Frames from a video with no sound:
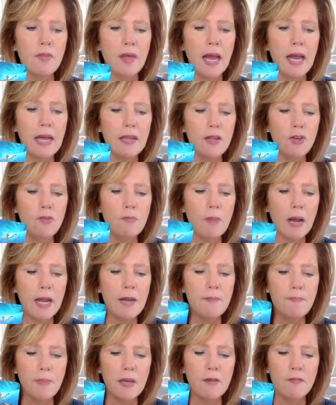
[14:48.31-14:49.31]
that you
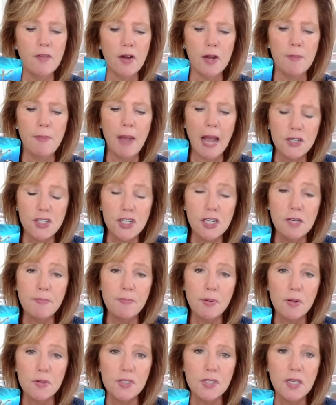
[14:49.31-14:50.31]
might be a very passionate
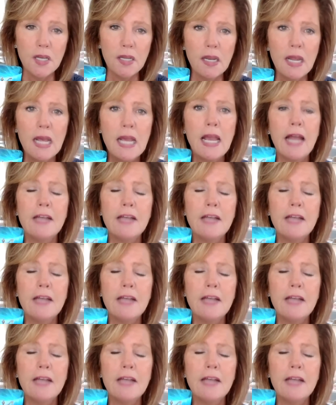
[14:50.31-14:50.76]
person.